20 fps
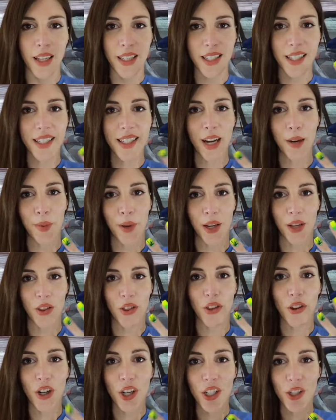This is now my
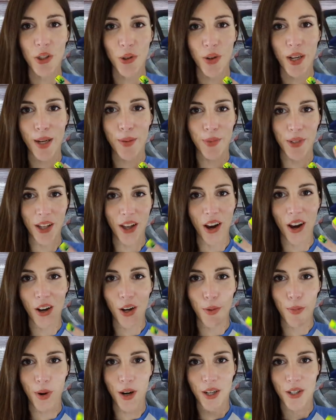third trip to the
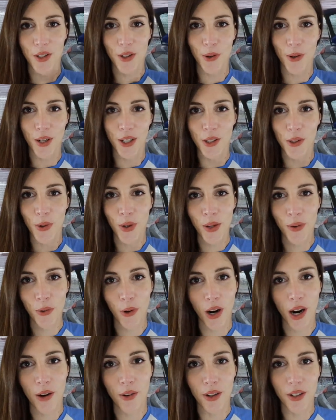auto parts store in
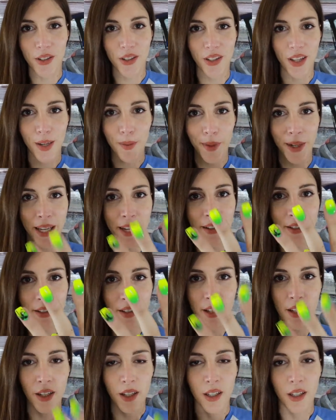24 hours like my nails.